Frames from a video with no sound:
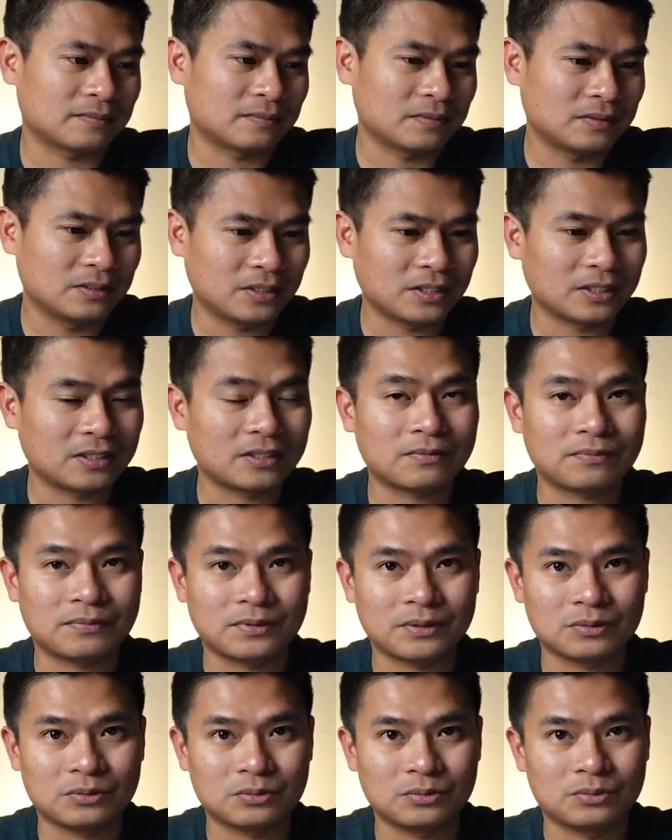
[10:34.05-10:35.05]
You can
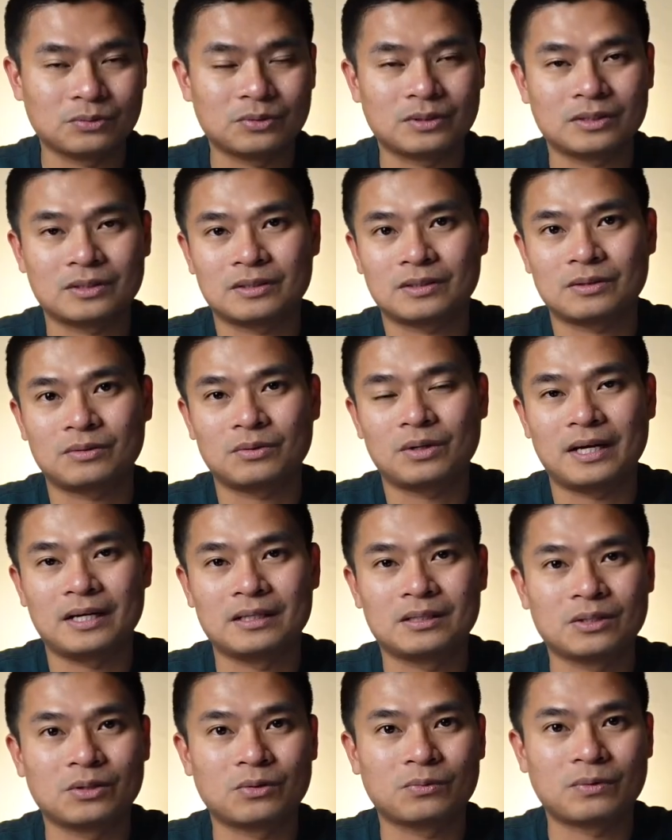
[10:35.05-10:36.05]
refer to the
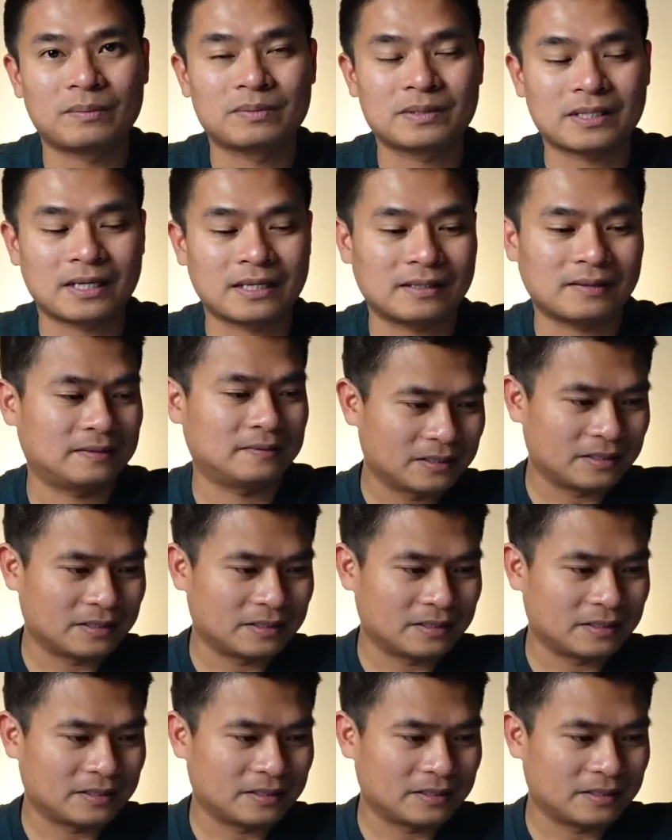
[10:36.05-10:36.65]
ATO website.